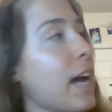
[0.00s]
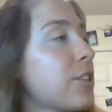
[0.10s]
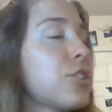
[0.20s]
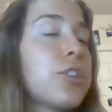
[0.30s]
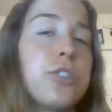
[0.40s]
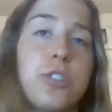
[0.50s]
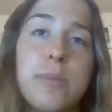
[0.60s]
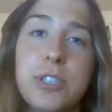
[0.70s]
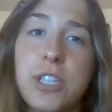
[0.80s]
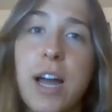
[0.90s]
That just took too
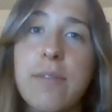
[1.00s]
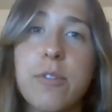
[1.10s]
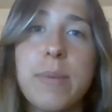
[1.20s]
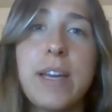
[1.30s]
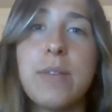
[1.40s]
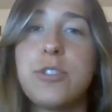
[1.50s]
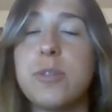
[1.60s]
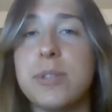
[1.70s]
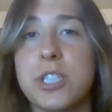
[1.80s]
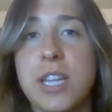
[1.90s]
much time for me. It was
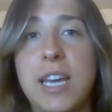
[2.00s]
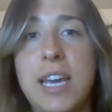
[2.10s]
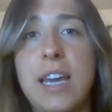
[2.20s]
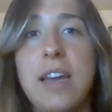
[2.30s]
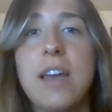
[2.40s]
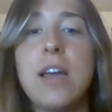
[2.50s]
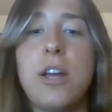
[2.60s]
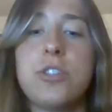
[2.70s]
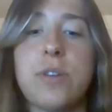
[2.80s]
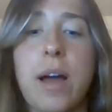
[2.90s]
too much thinking.
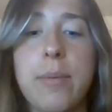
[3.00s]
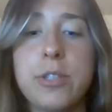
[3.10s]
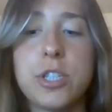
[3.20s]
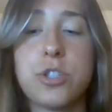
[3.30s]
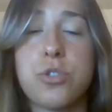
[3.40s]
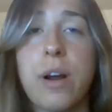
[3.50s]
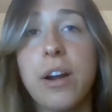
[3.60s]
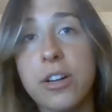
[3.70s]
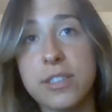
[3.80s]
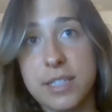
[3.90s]
So I would just try
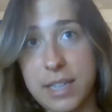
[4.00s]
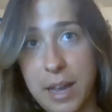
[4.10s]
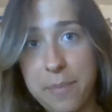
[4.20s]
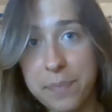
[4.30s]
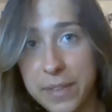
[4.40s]
not to skip.